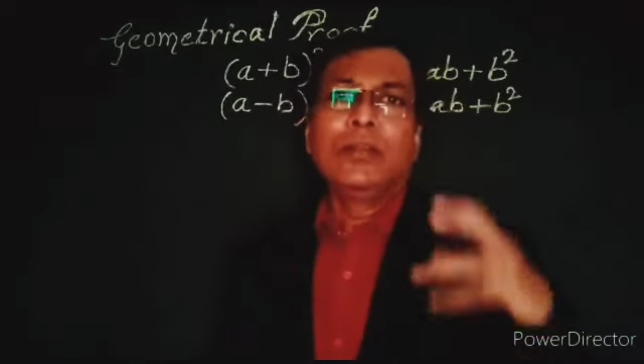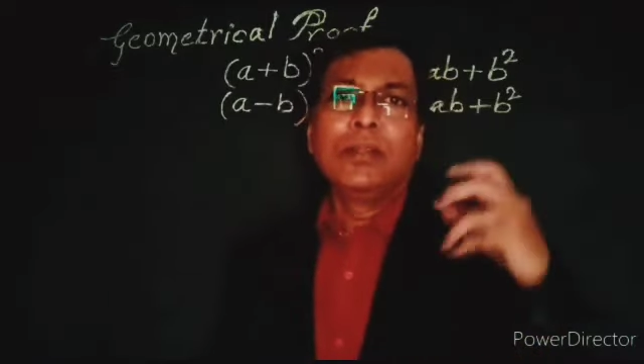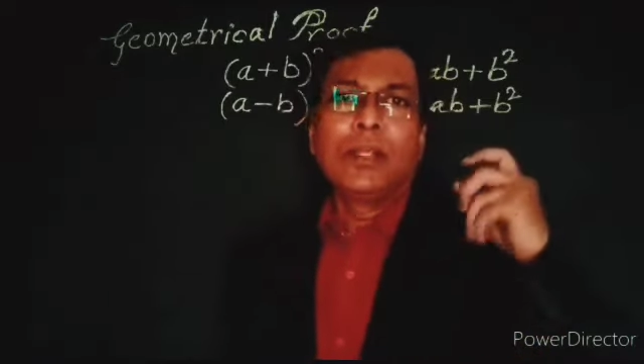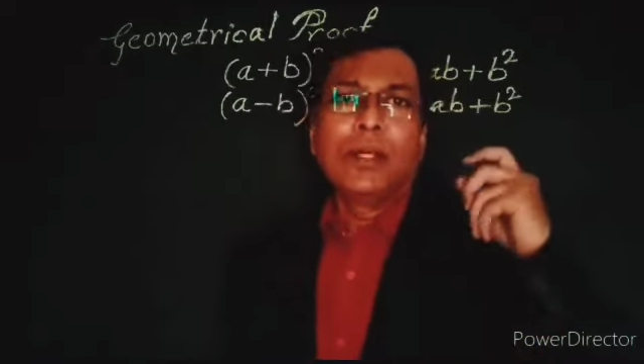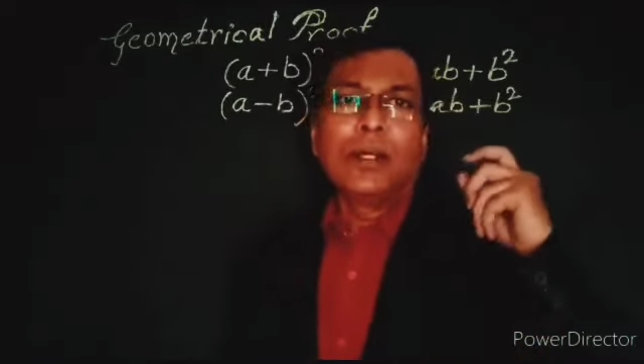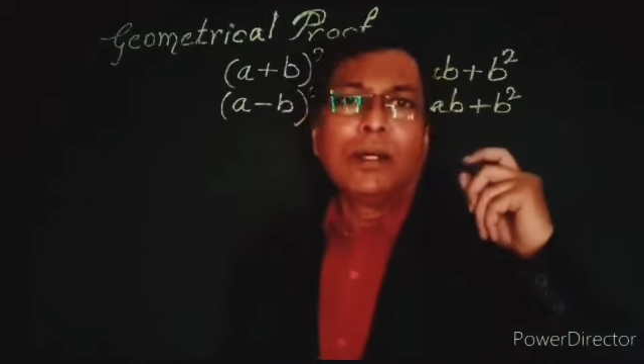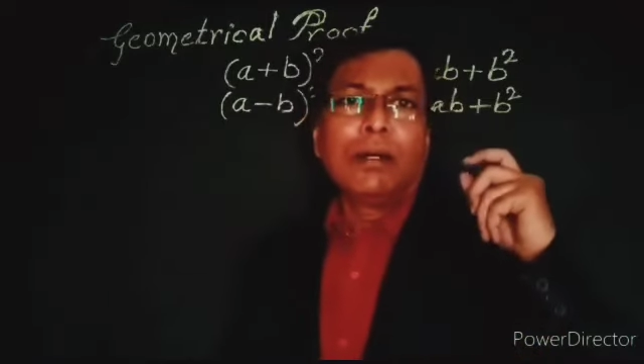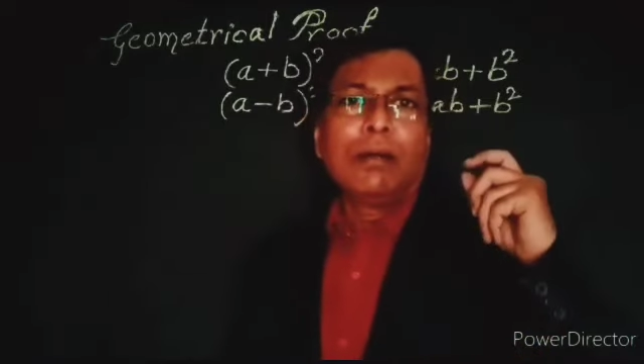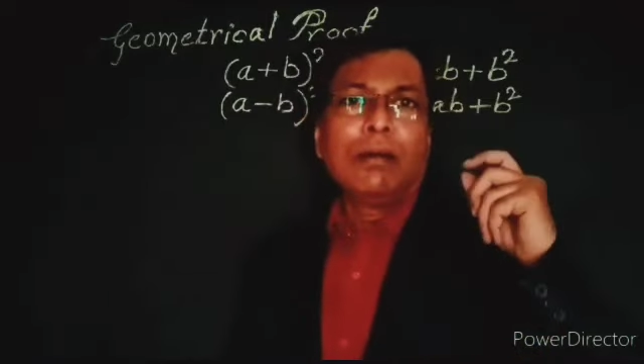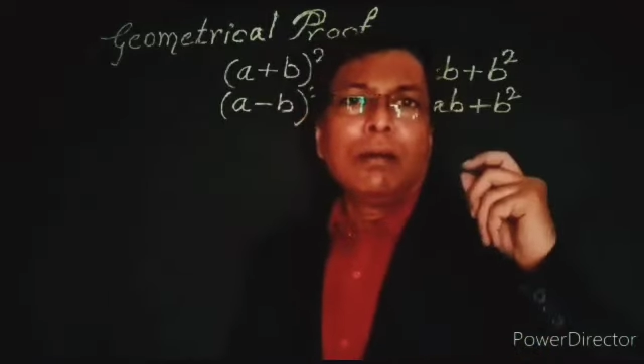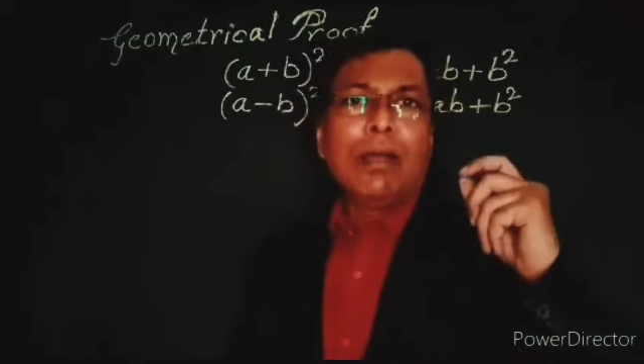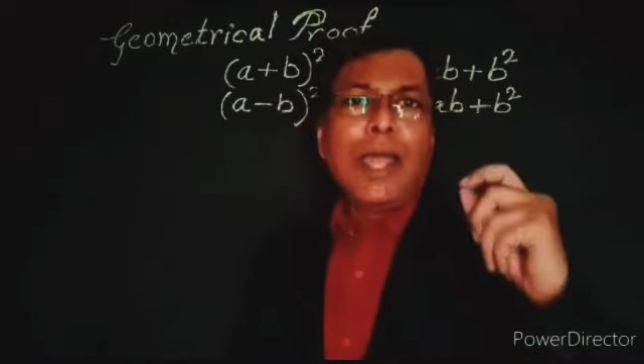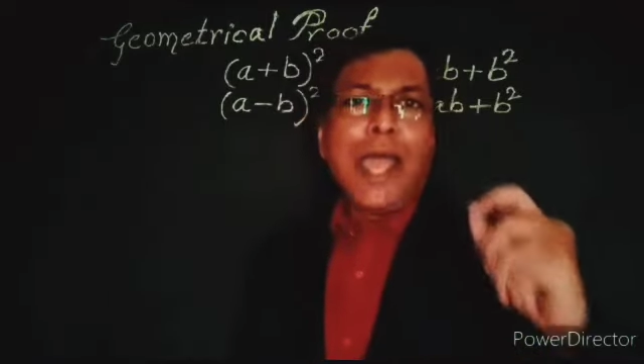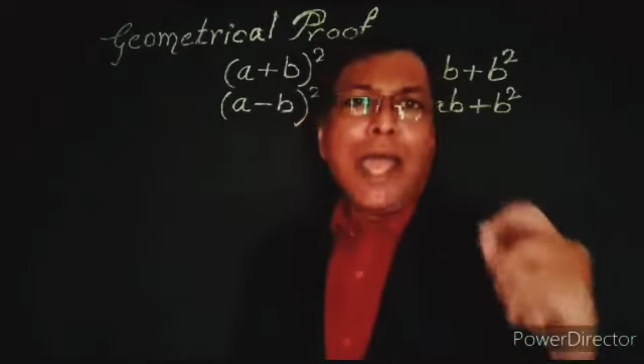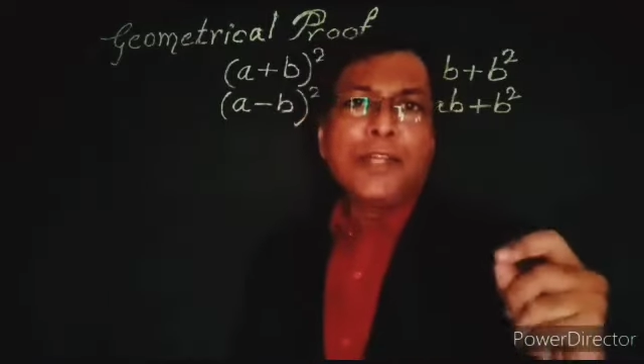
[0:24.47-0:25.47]
the
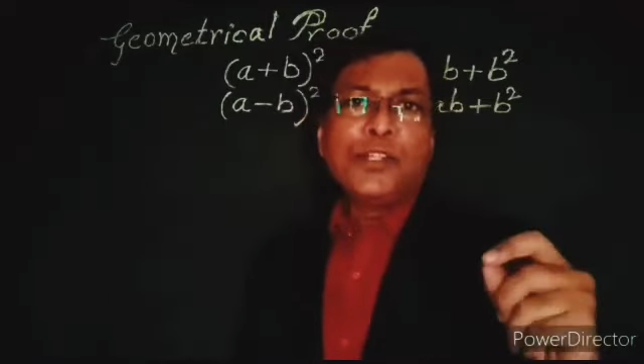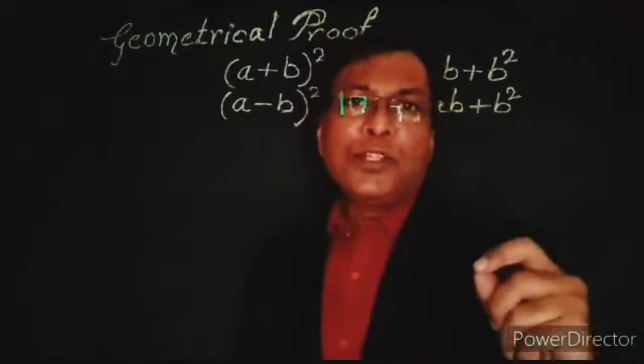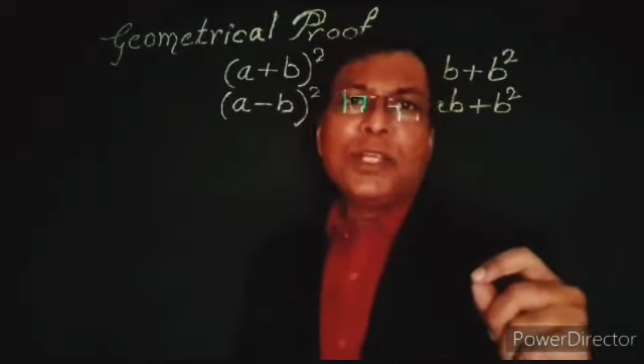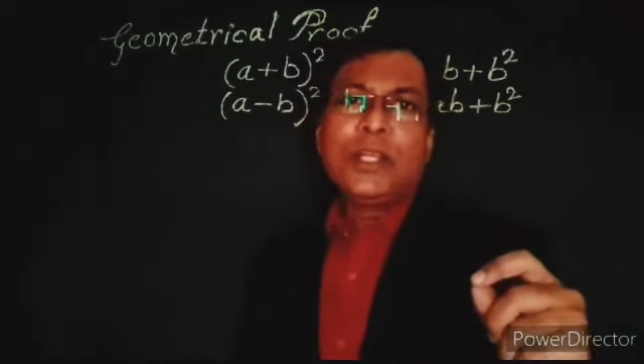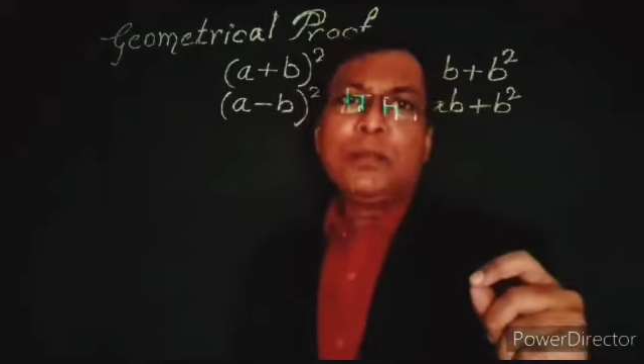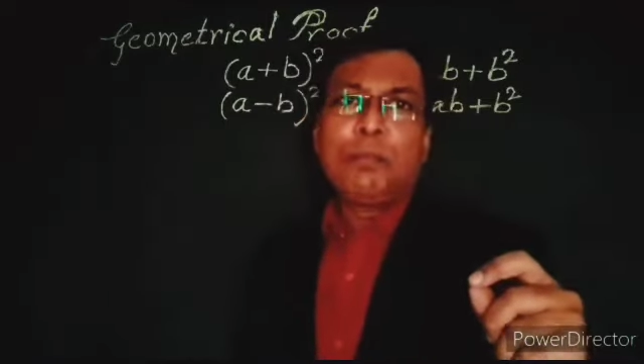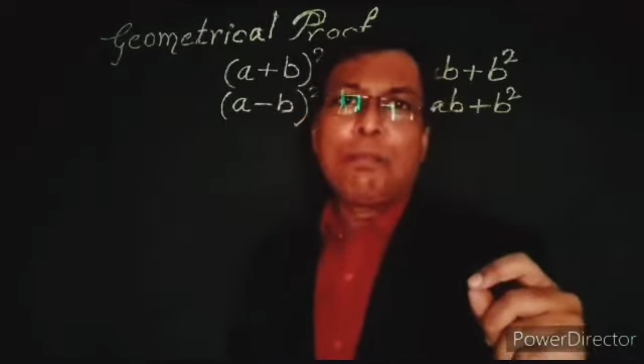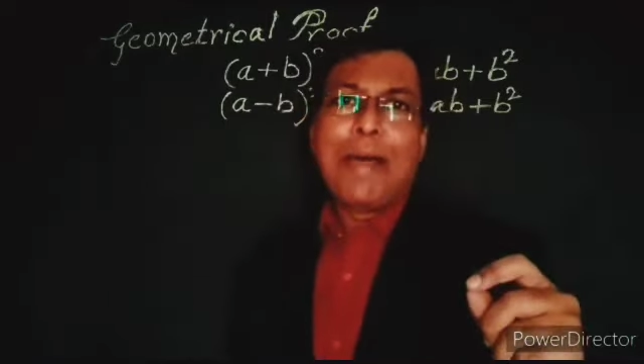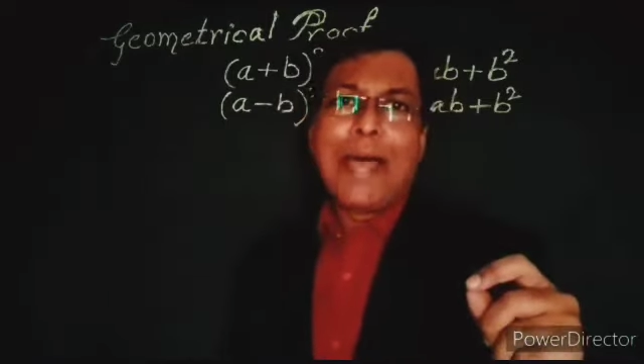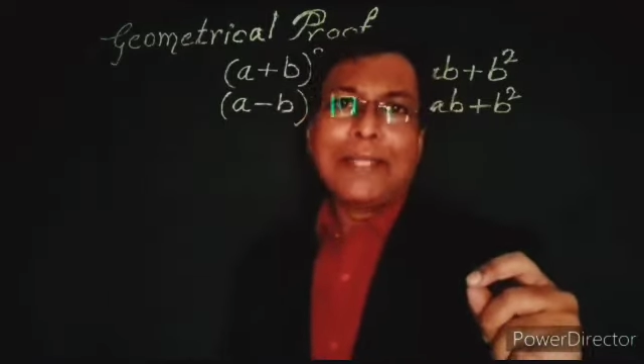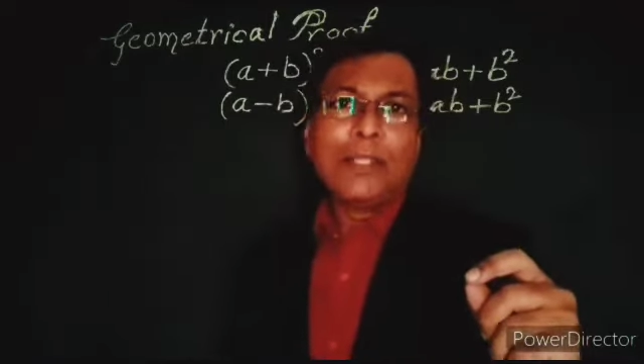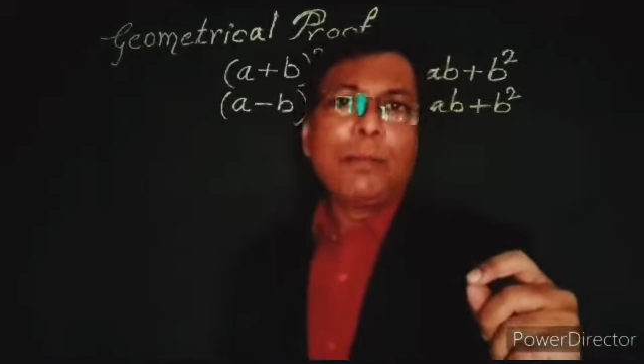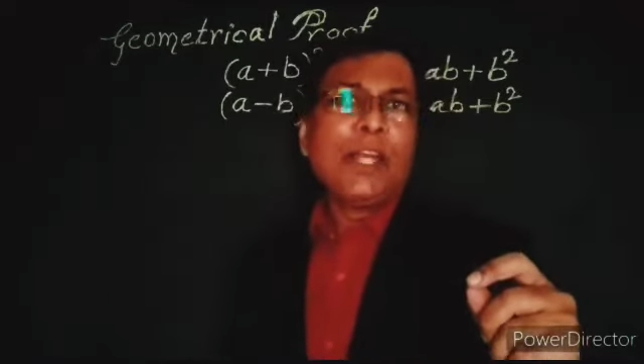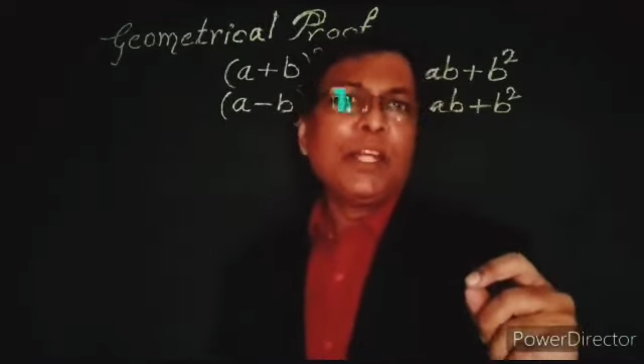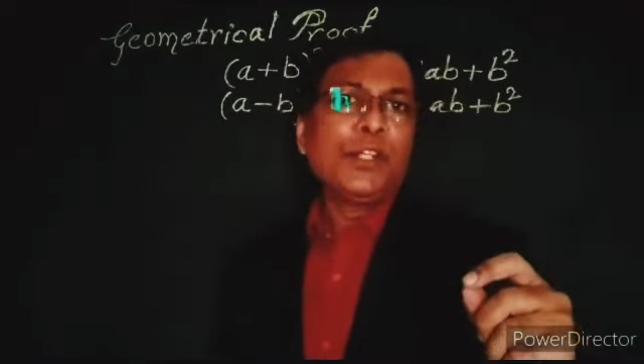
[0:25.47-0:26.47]
ancient
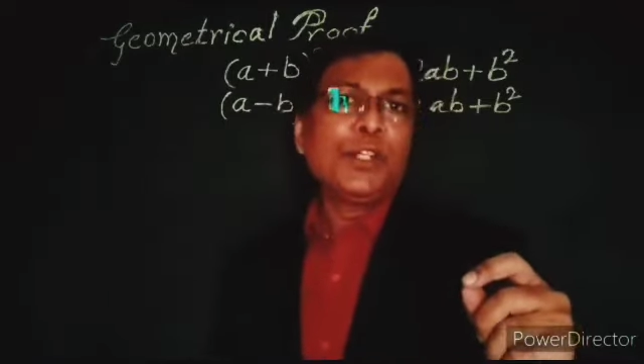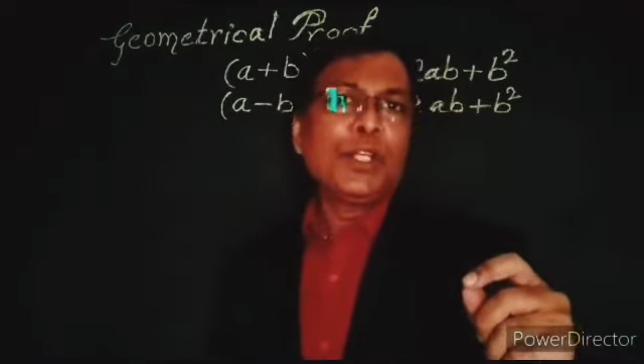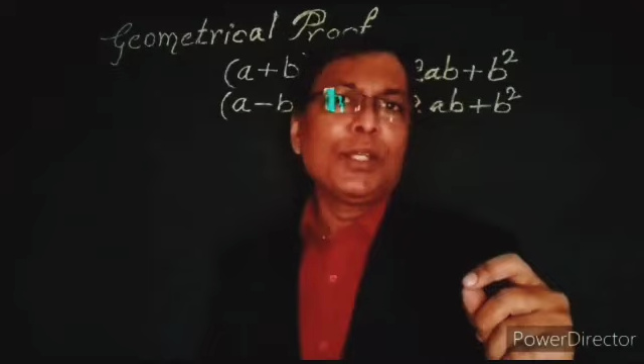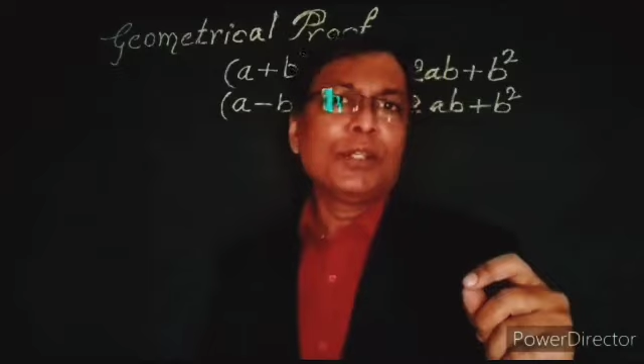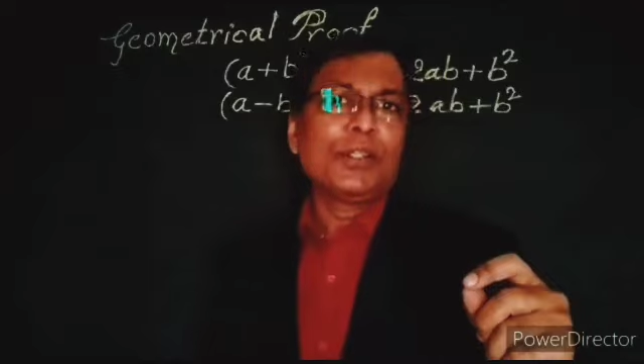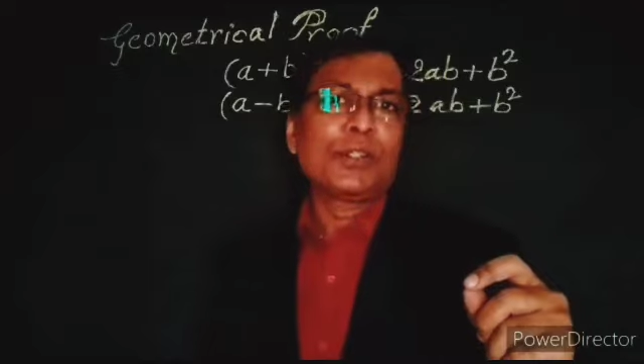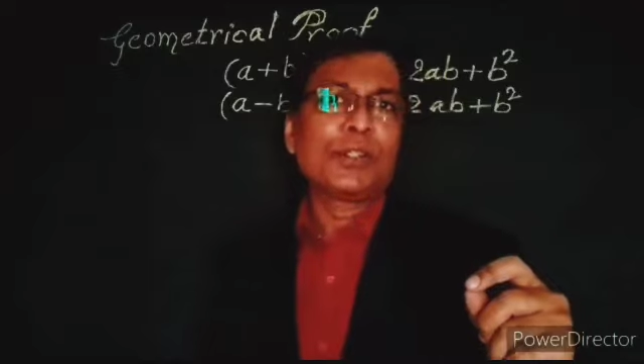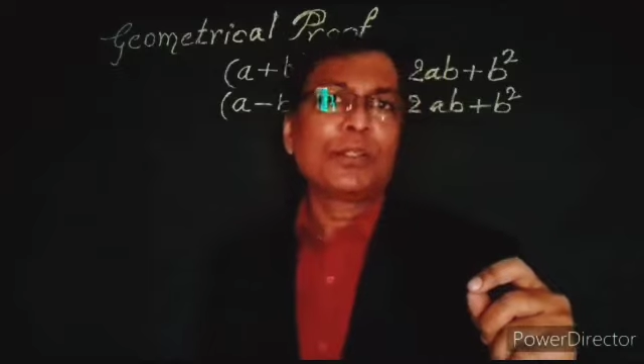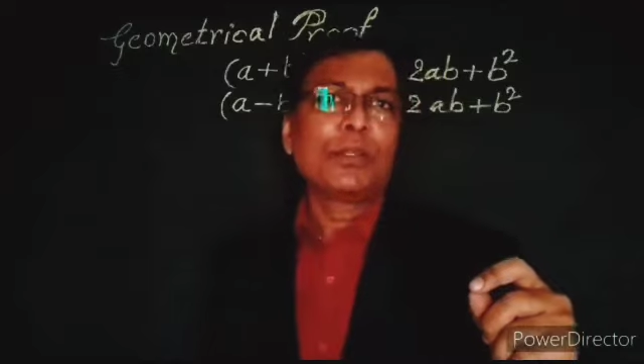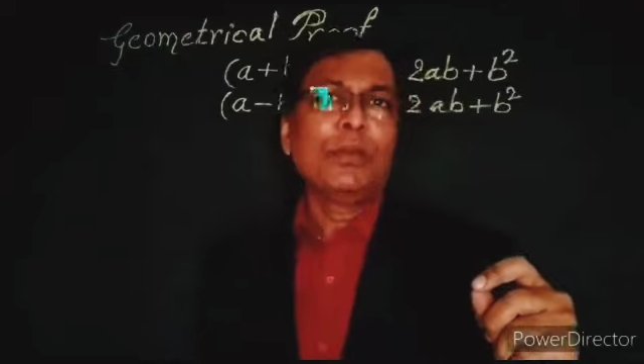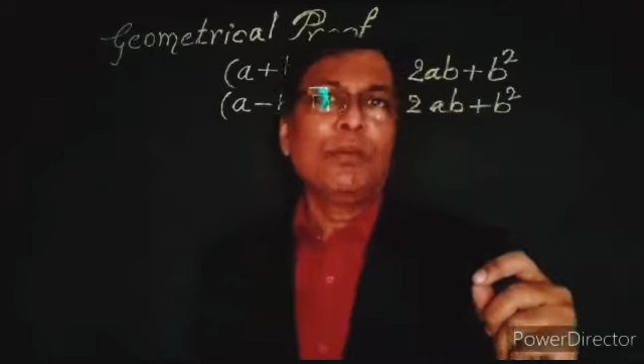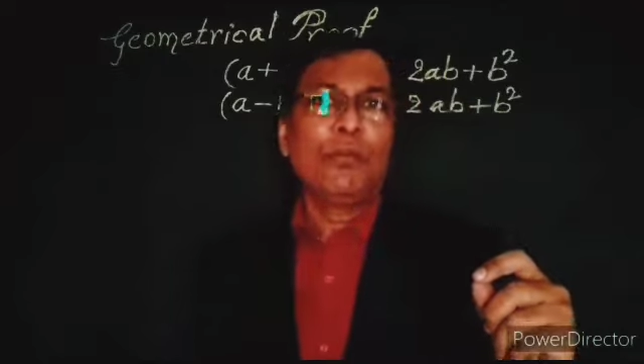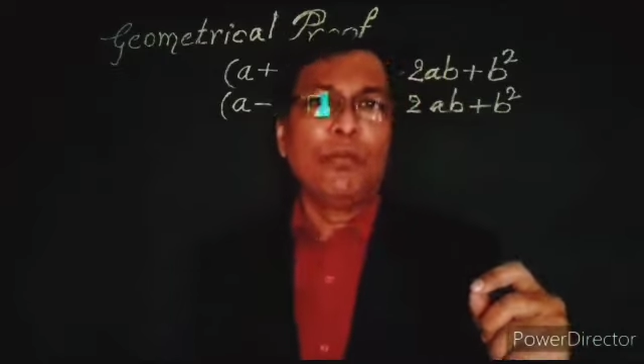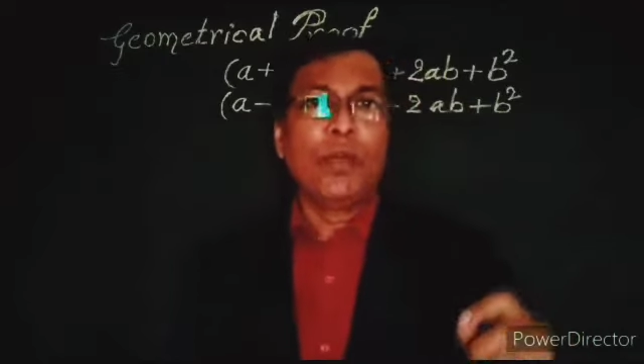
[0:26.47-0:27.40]
mathematicians